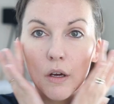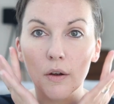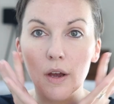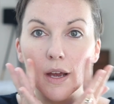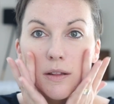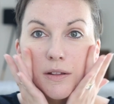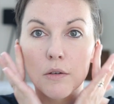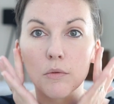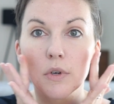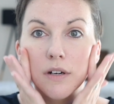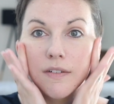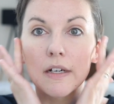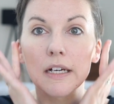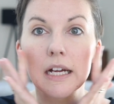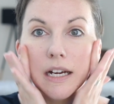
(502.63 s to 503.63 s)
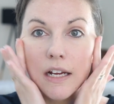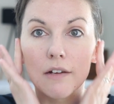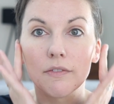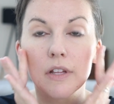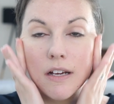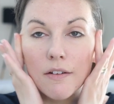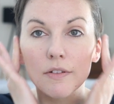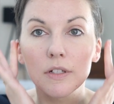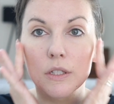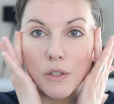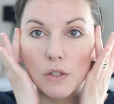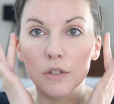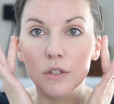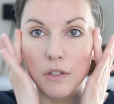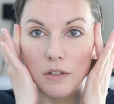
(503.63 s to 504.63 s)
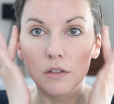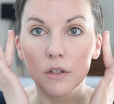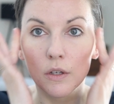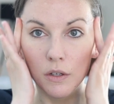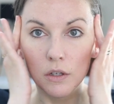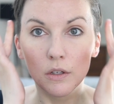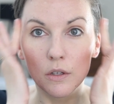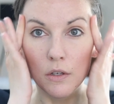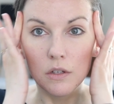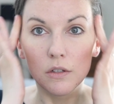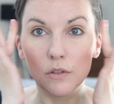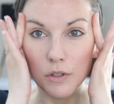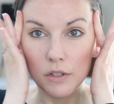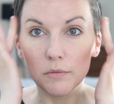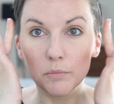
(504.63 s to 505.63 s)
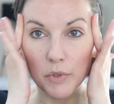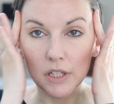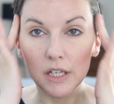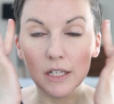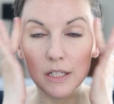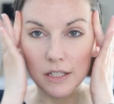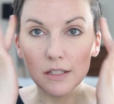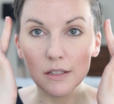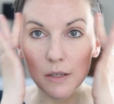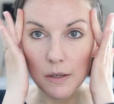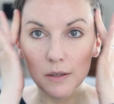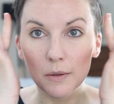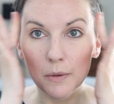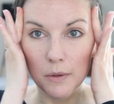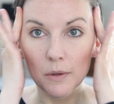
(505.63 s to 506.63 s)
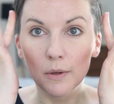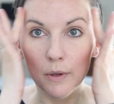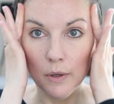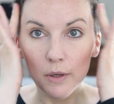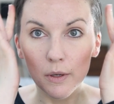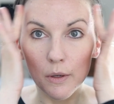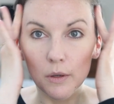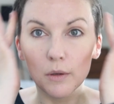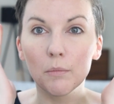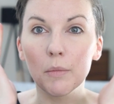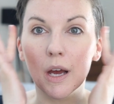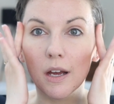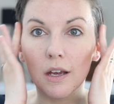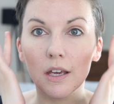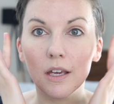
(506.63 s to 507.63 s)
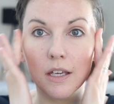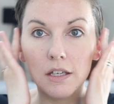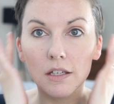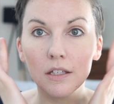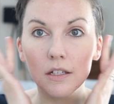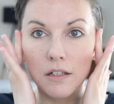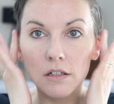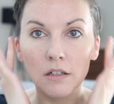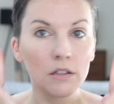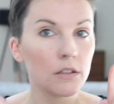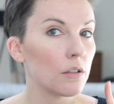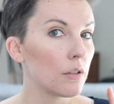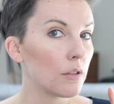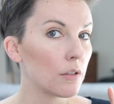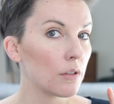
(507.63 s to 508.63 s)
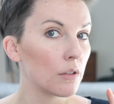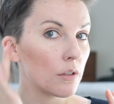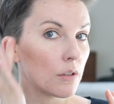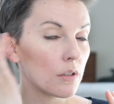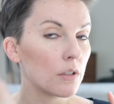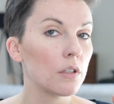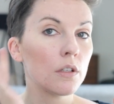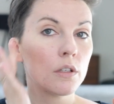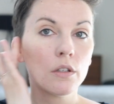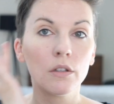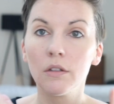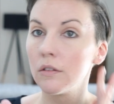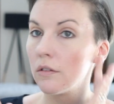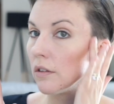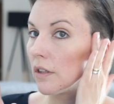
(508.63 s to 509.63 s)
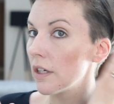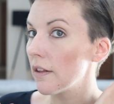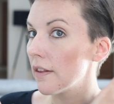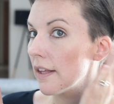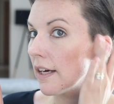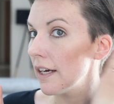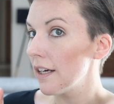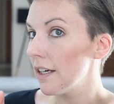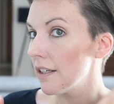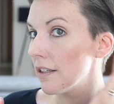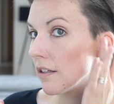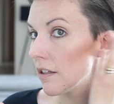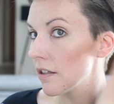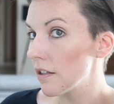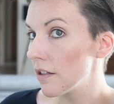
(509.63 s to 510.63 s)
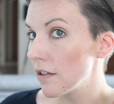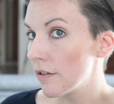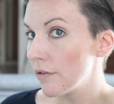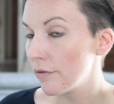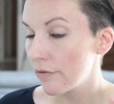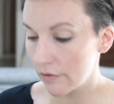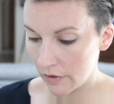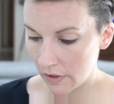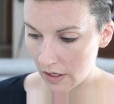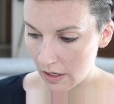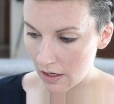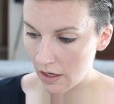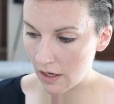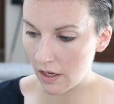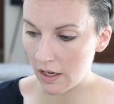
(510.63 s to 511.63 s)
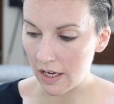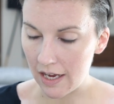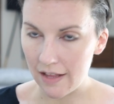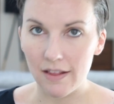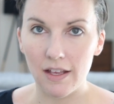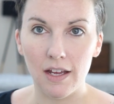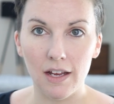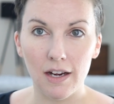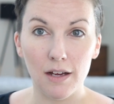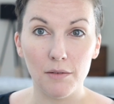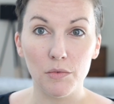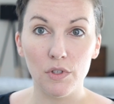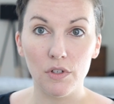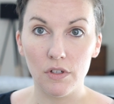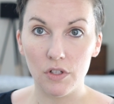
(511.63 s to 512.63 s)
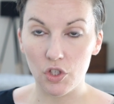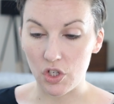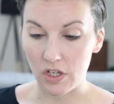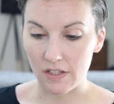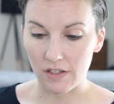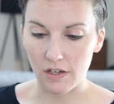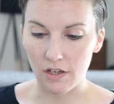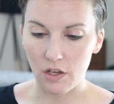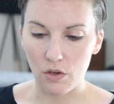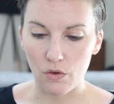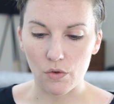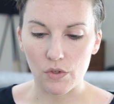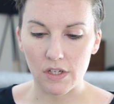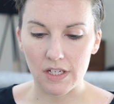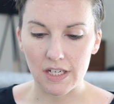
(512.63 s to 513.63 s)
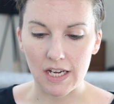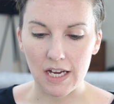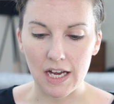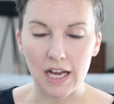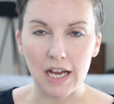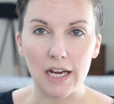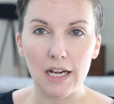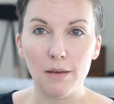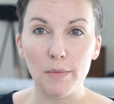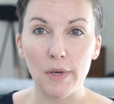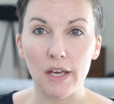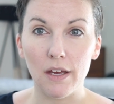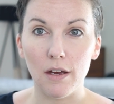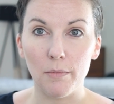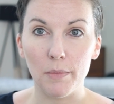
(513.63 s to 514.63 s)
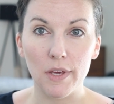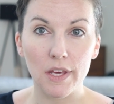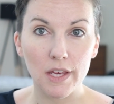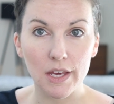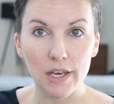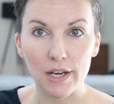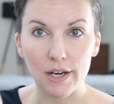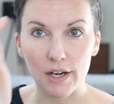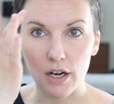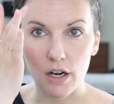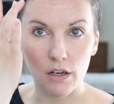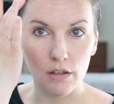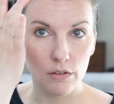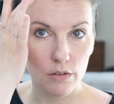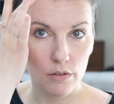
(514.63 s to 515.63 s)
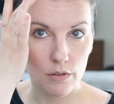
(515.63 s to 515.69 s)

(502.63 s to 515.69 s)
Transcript: Okay, and then whatever I kind of have left, I just sort of blend back in like that. And then I'm just gonna use a tiny bit up here.